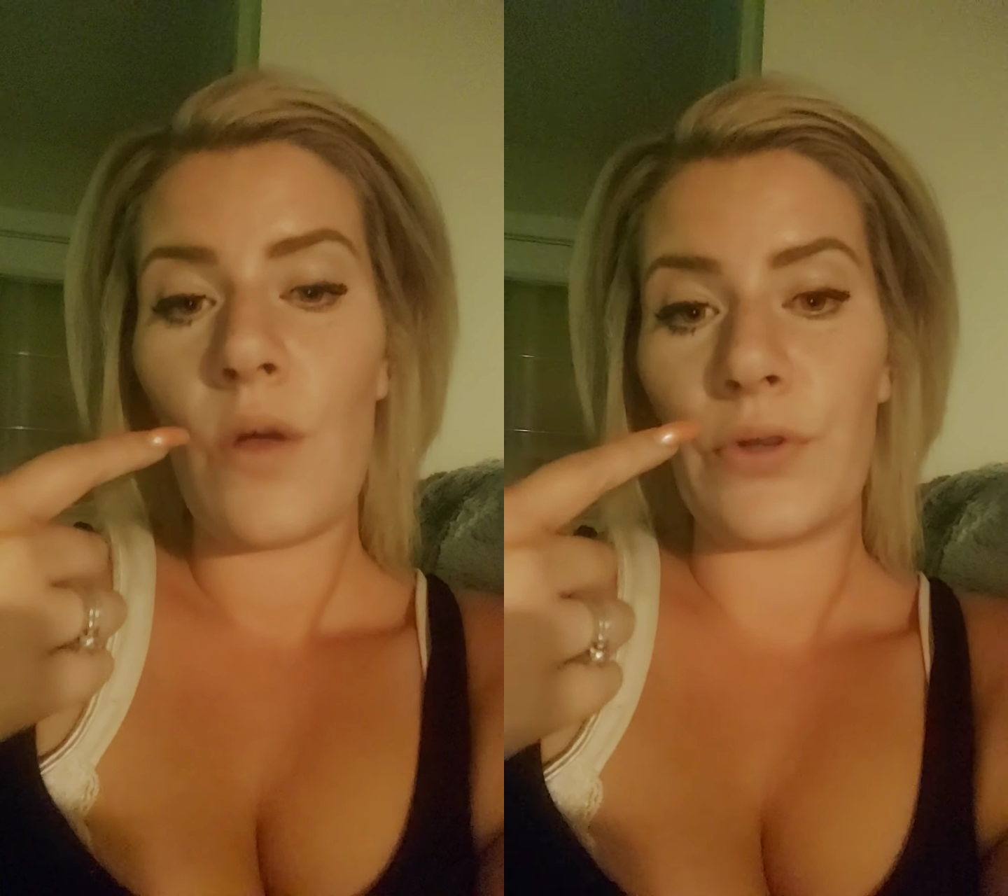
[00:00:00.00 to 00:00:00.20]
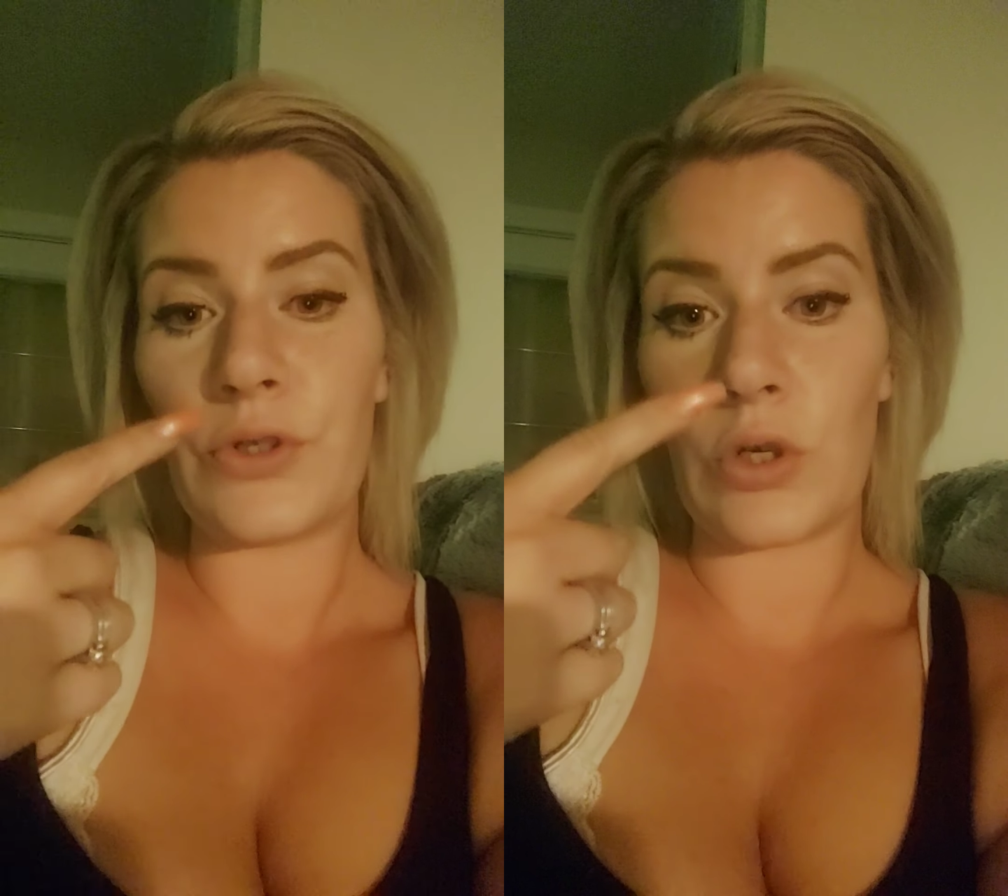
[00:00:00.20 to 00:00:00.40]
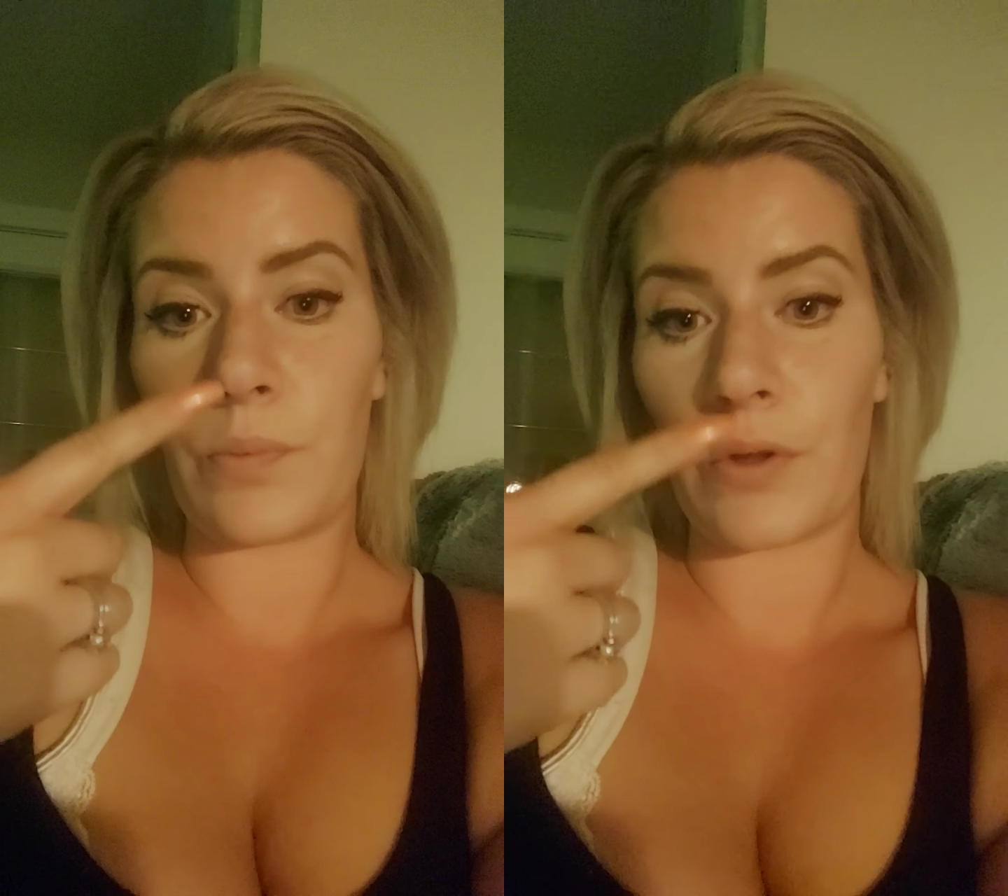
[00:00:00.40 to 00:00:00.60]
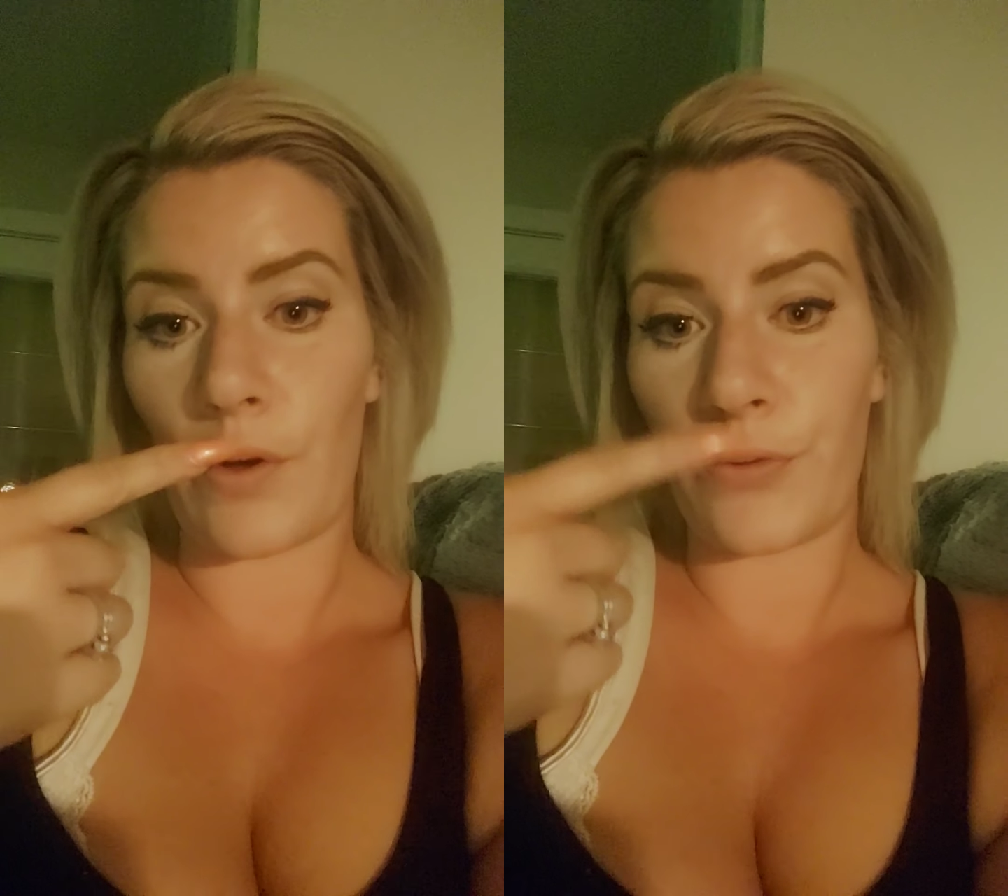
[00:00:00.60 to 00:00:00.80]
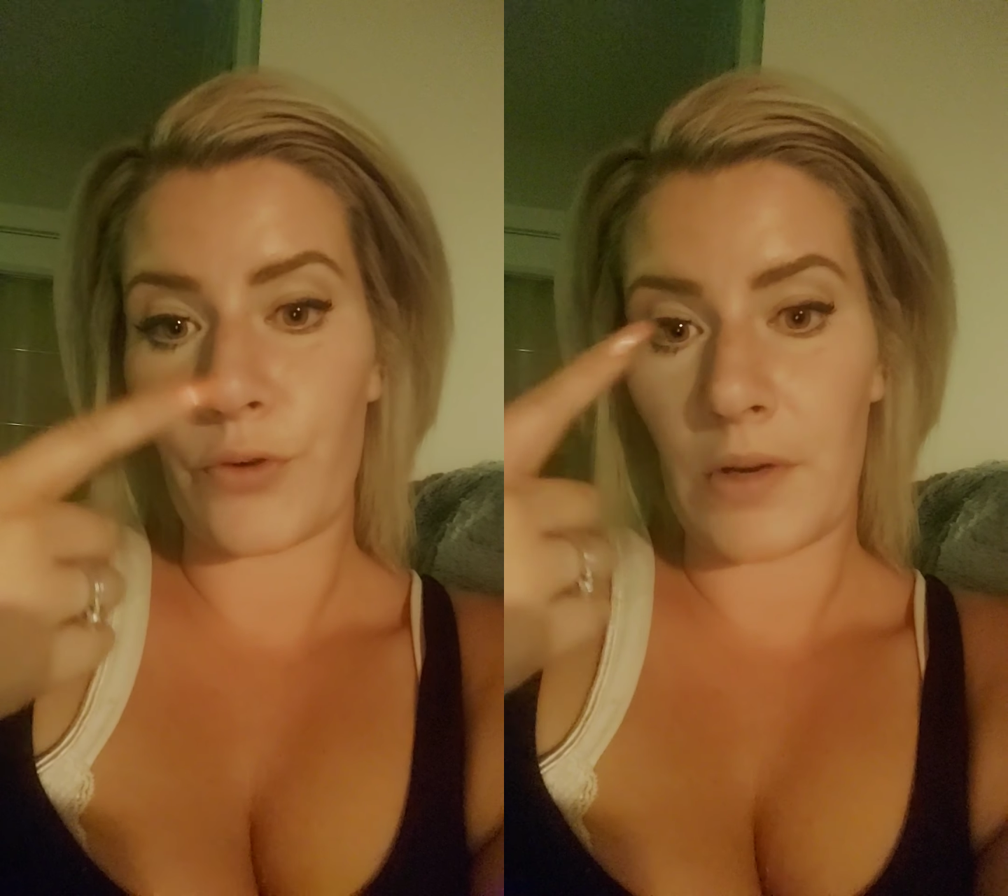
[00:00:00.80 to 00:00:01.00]
the tube will
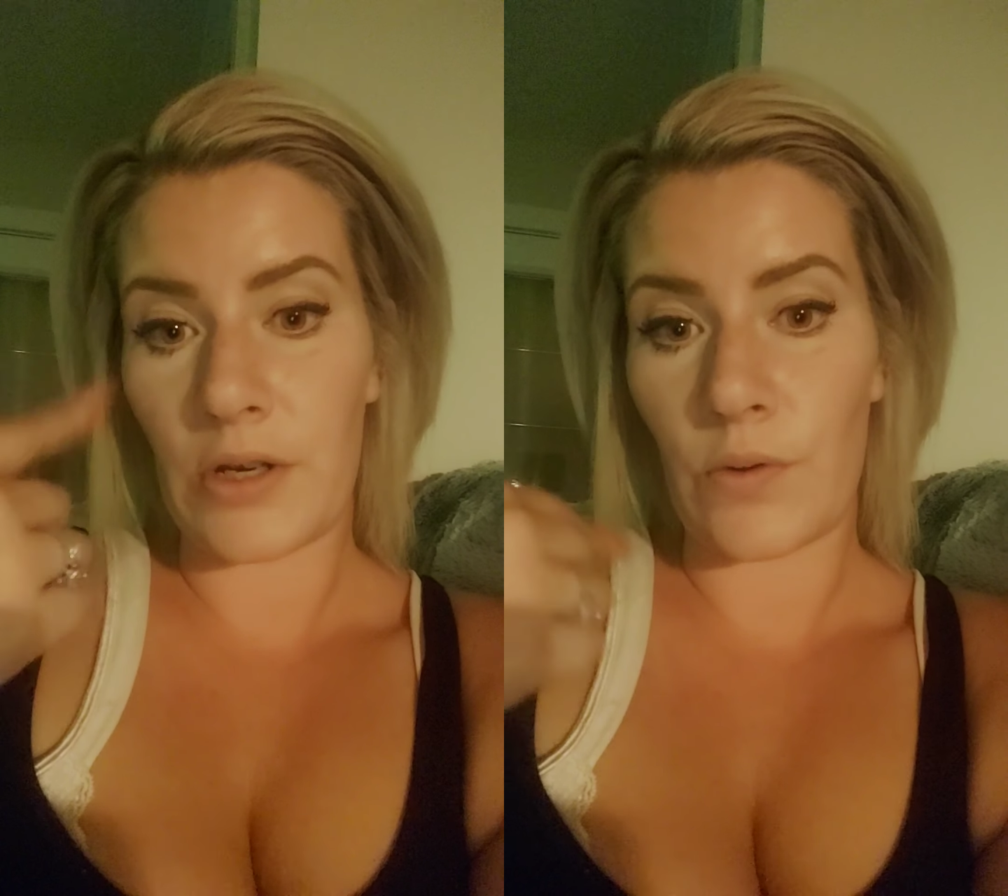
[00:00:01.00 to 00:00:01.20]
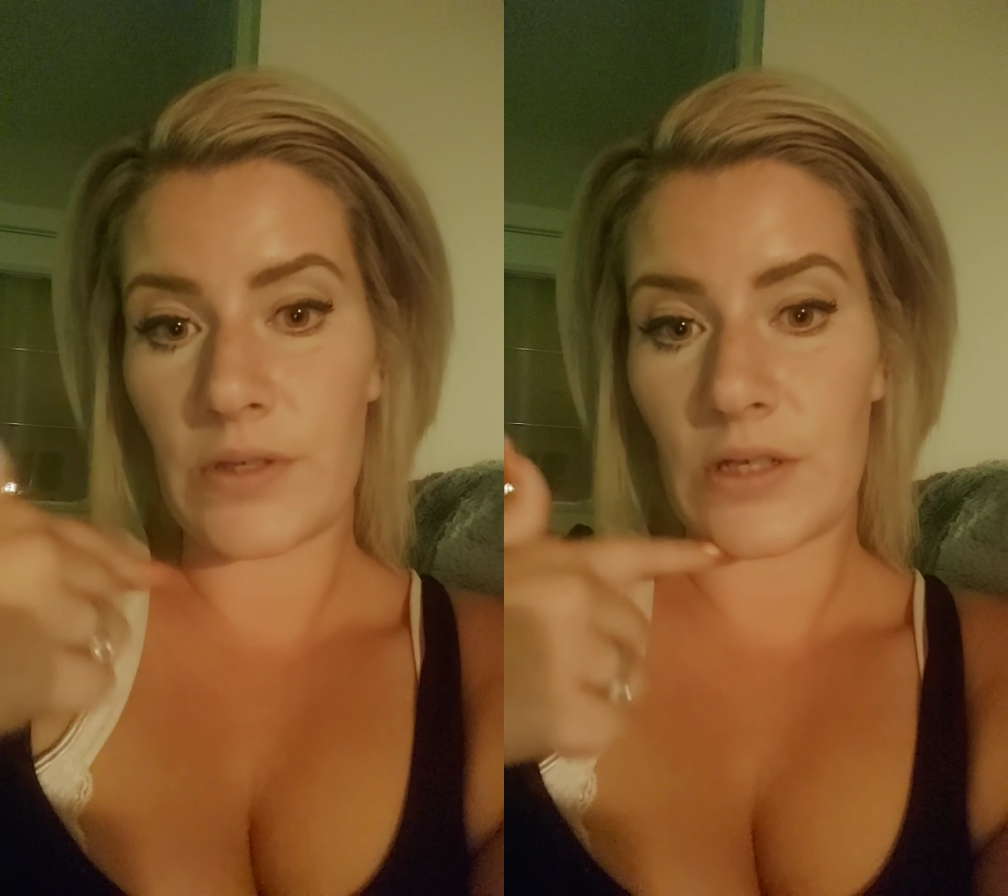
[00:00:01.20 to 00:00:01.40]
go through my nose